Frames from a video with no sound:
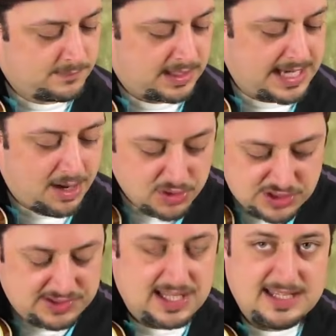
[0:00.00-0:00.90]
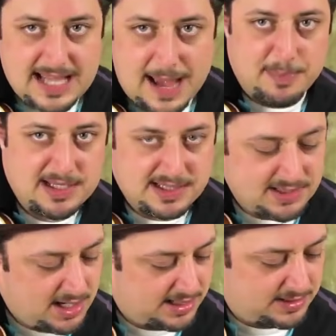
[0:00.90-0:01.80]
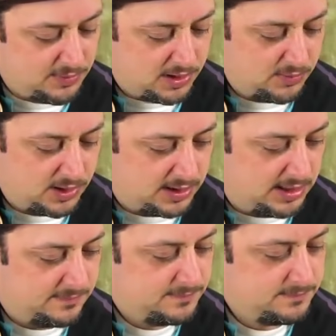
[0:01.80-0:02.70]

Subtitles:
Now we're just in that pentatonic that we were working.